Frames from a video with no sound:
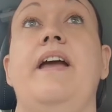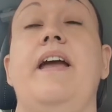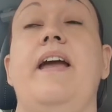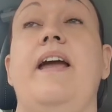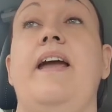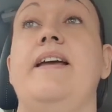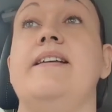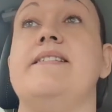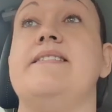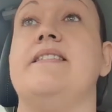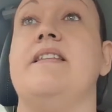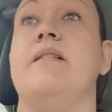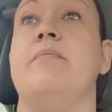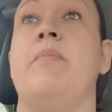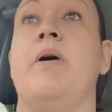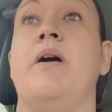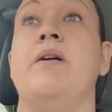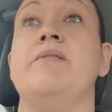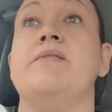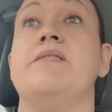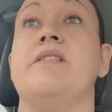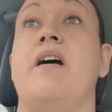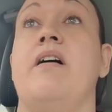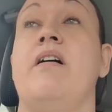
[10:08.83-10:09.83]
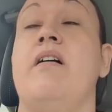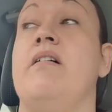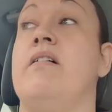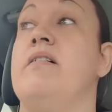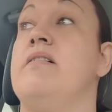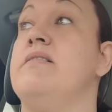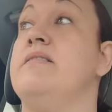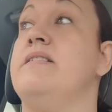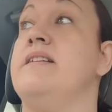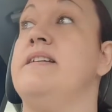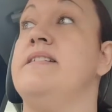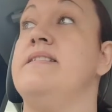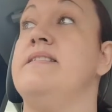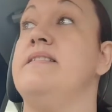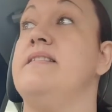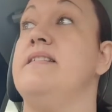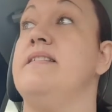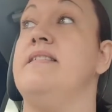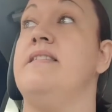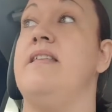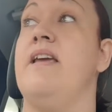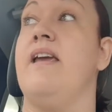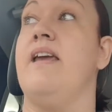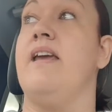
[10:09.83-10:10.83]
it's the most hardest
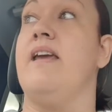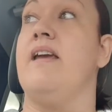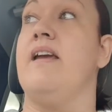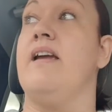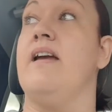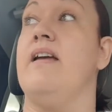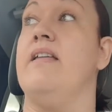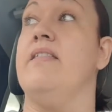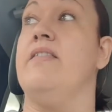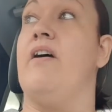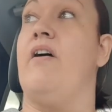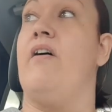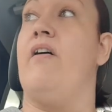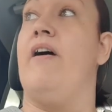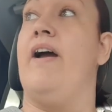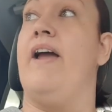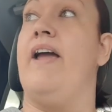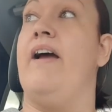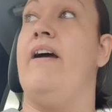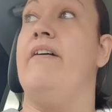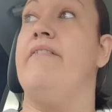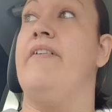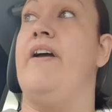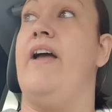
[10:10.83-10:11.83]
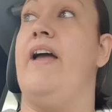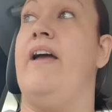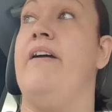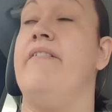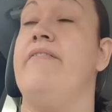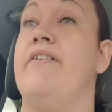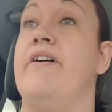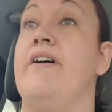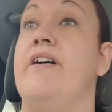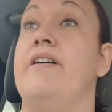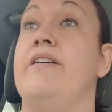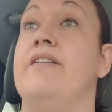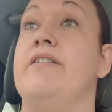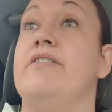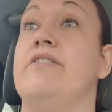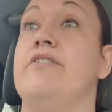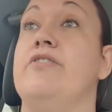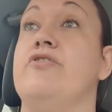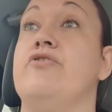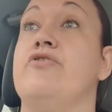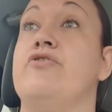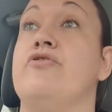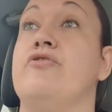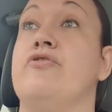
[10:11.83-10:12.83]
thing that I have ever
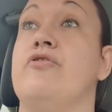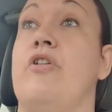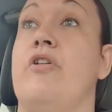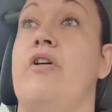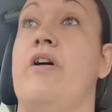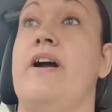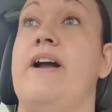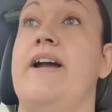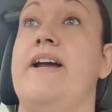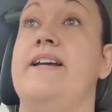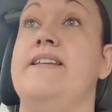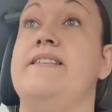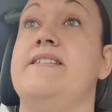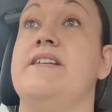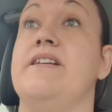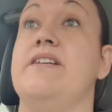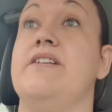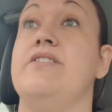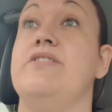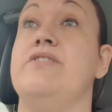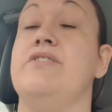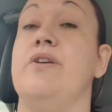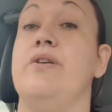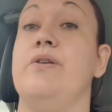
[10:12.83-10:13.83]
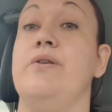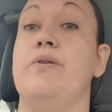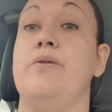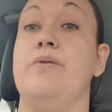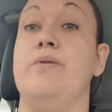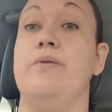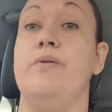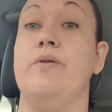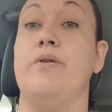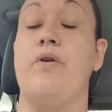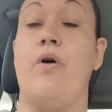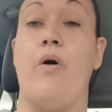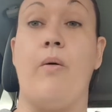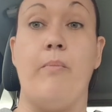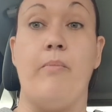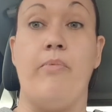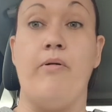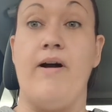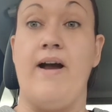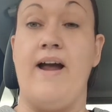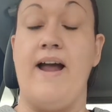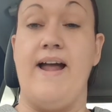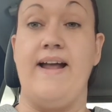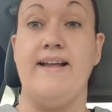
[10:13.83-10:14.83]
tried to
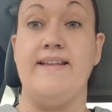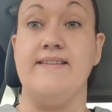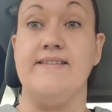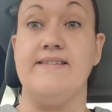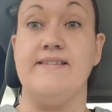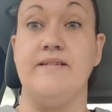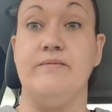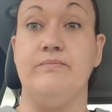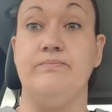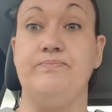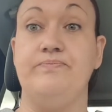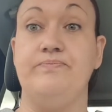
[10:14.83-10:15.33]
comprehend.